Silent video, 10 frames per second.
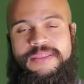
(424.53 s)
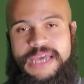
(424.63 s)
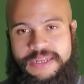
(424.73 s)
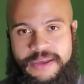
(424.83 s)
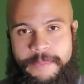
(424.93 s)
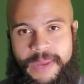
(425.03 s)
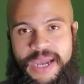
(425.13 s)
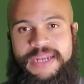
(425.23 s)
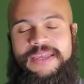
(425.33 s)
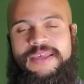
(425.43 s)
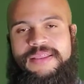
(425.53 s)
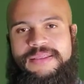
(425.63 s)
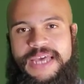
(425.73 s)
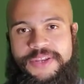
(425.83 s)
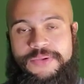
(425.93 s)
then combining,
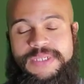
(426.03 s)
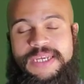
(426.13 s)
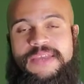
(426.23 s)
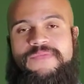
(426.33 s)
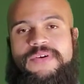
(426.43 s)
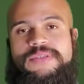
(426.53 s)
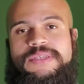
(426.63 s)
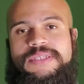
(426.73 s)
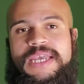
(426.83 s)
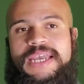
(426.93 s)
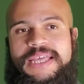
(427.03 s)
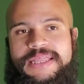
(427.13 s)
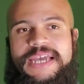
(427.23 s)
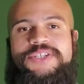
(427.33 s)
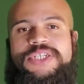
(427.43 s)
then using inverses,
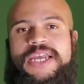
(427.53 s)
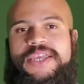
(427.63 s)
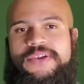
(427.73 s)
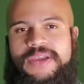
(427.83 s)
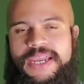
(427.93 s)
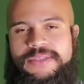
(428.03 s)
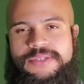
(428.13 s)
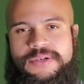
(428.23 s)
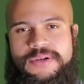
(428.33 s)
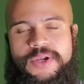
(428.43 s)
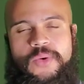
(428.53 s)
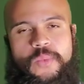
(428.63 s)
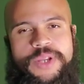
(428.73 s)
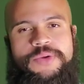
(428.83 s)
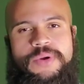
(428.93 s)
then checking your answer,
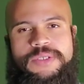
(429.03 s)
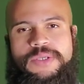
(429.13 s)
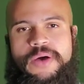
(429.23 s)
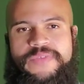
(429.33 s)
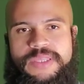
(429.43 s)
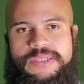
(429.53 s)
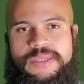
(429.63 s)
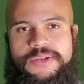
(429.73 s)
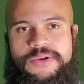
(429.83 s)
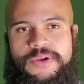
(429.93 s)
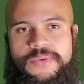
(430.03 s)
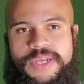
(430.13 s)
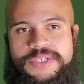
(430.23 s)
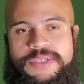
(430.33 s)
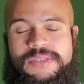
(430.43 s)
when you are solving these linear
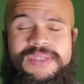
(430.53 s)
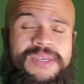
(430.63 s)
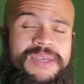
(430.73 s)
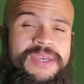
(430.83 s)
equations,